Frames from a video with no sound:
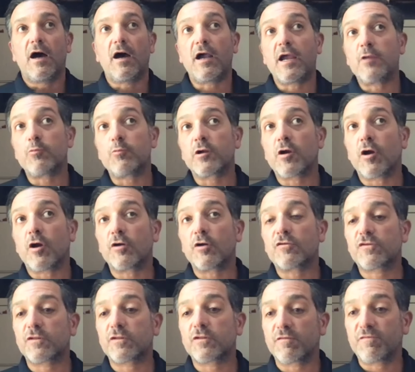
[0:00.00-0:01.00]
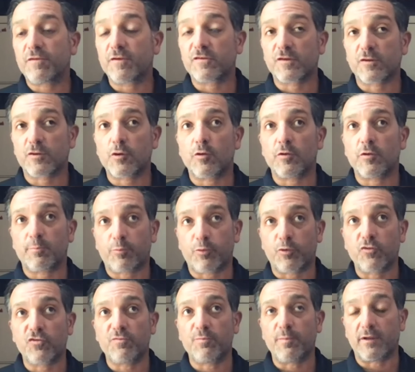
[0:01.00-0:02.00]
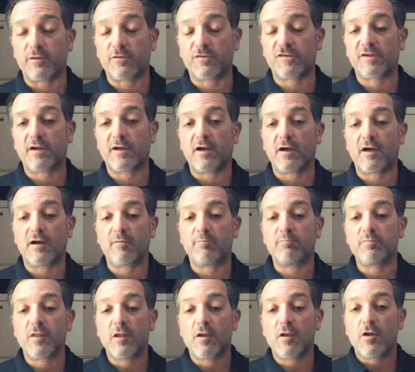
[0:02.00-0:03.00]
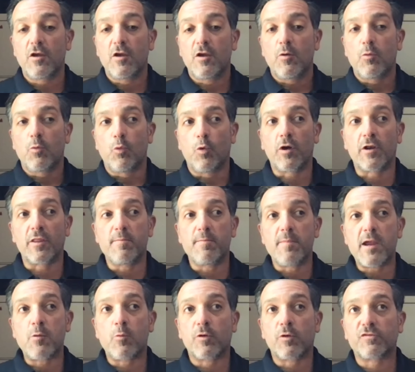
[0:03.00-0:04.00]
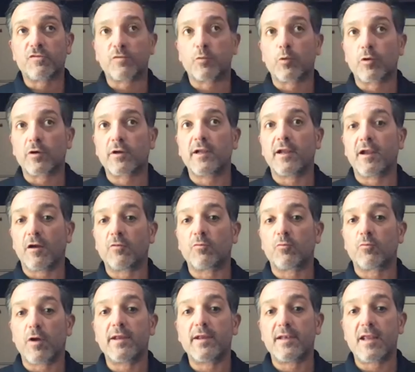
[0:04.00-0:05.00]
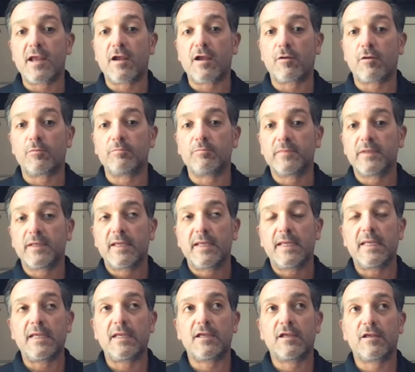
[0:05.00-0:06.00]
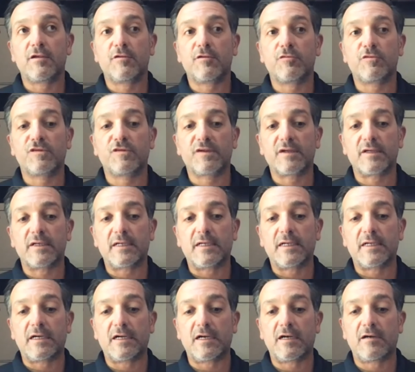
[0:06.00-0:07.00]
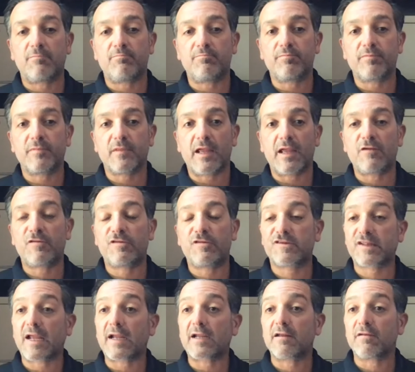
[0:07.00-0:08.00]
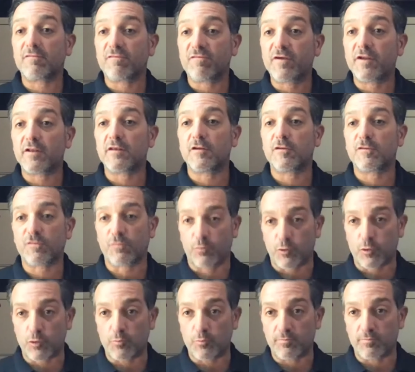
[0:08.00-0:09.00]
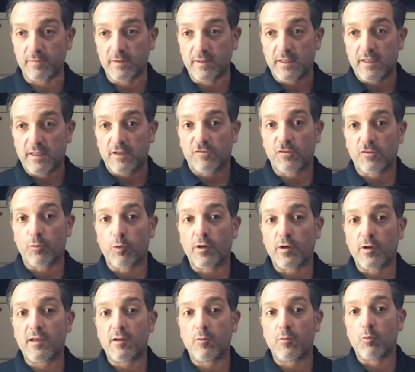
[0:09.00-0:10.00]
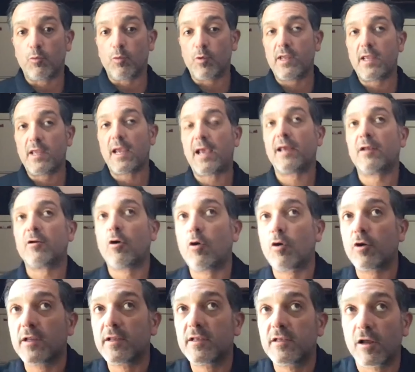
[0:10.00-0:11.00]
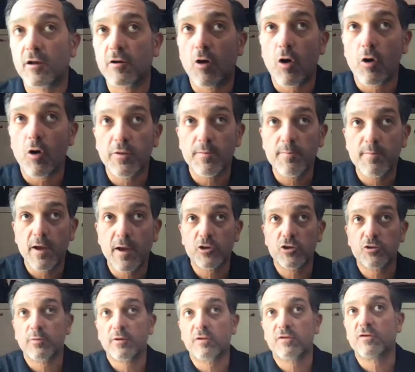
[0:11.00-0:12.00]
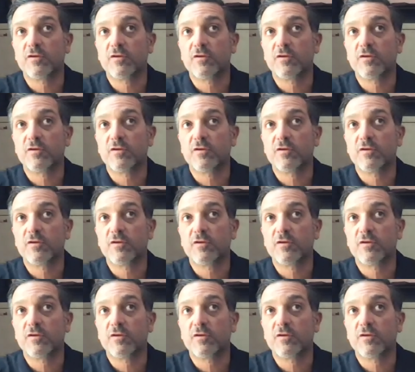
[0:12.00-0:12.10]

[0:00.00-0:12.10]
In regards to the physical improvements, one of the main ones we're working on right now is a second fitness room. So we had already done all the measurements and